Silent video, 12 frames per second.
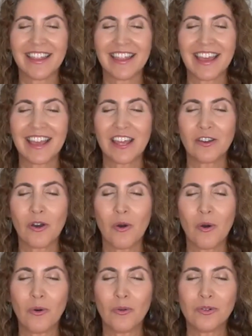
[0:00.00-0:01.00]
that can
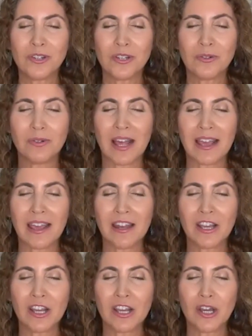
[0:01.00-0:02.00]
hold you like in
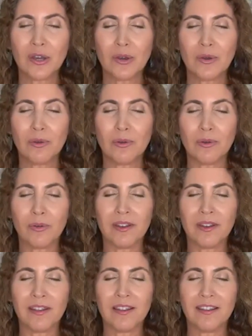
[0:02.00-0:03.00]
a cocoon,